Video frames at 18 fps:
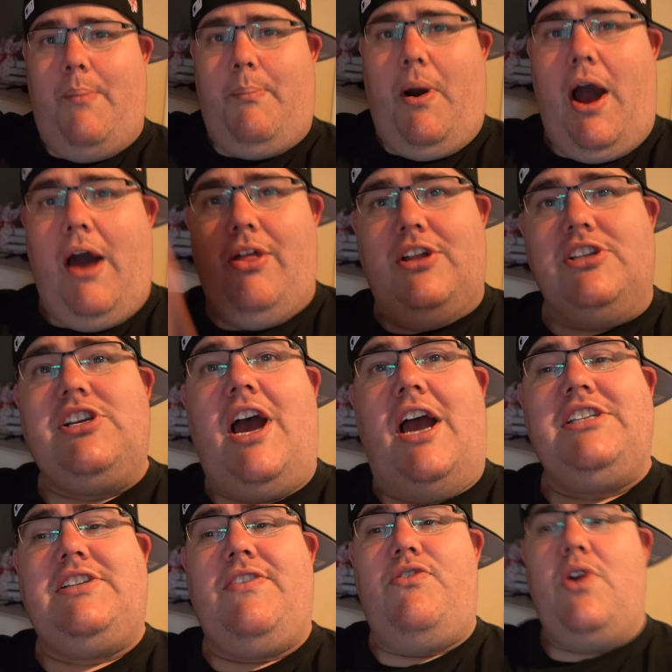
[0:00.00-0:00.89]

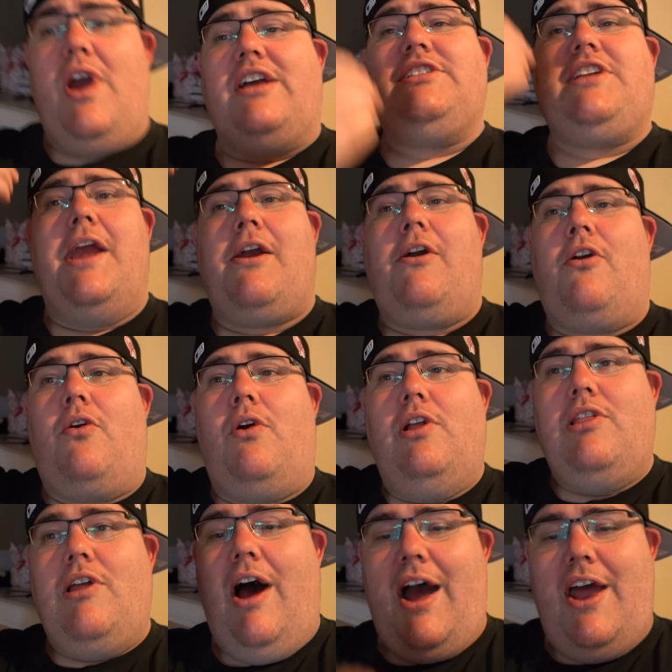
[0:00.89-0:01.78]
apologize if you guys hear her
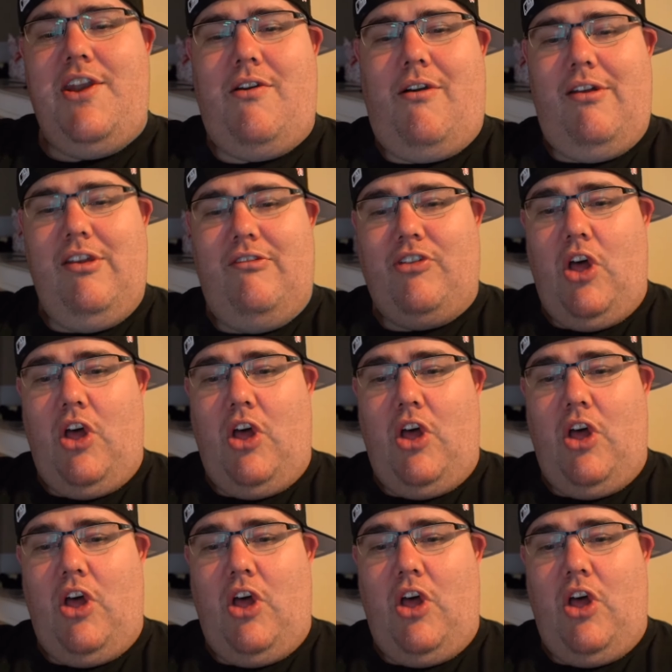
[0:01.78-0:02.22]
a lot during the